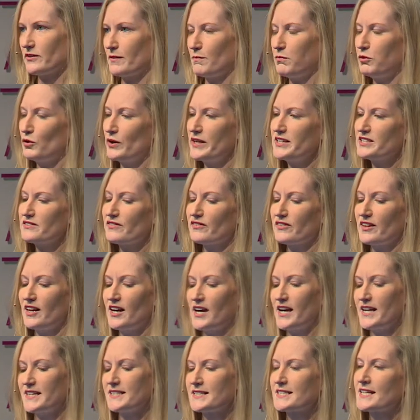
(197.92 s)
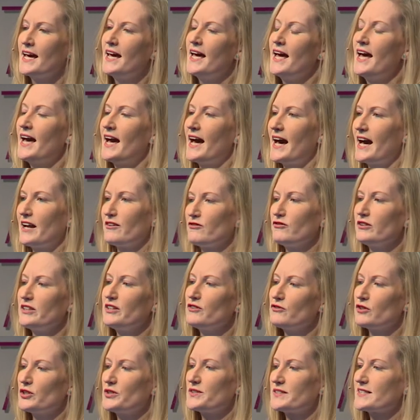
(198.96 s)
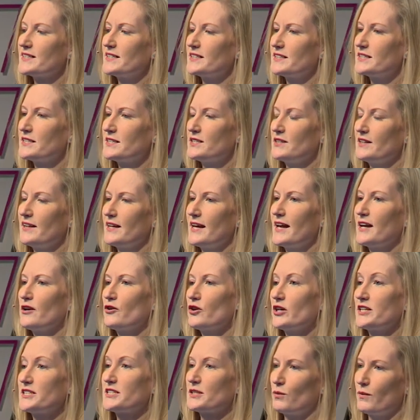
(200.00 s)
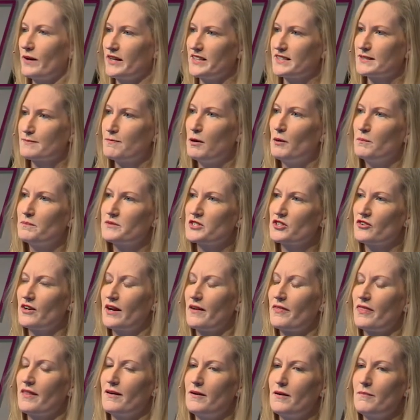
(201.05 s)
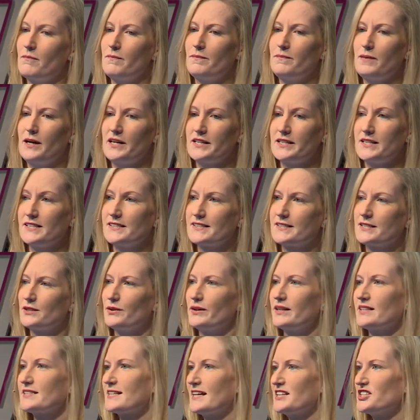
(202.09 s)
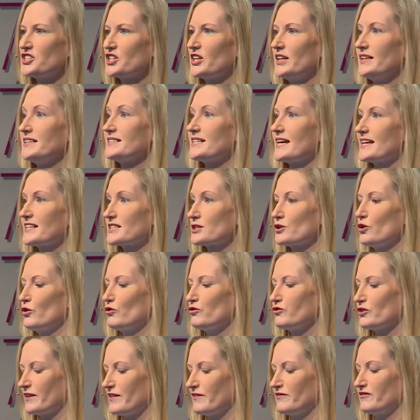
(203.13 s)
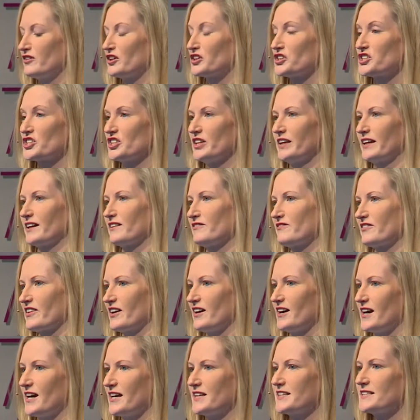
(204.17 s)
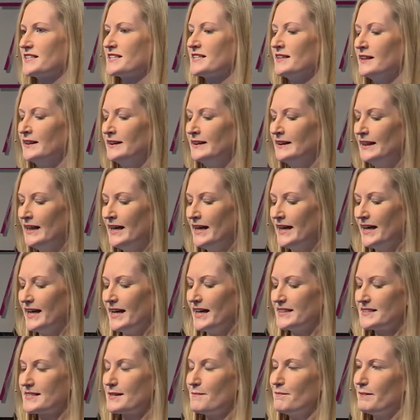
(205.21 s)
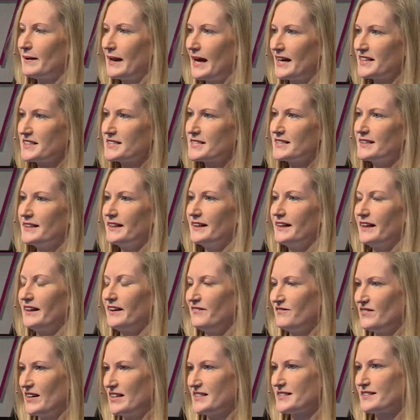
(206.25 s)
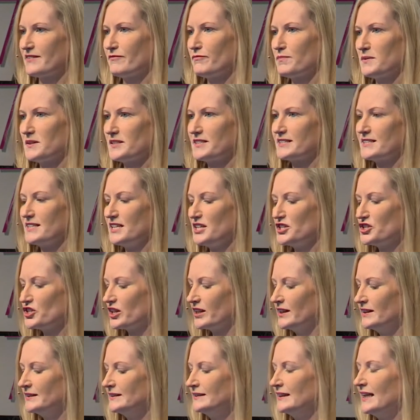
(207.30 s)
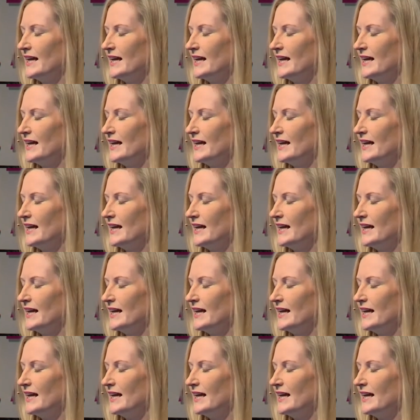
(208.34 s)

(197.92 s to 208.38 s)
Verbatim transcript: or the point of the heart, and reroutes it to the aorta, where it's pumped around the body. So it essentially takes over the functioning of the heart. It's implanted in an invasive procedure,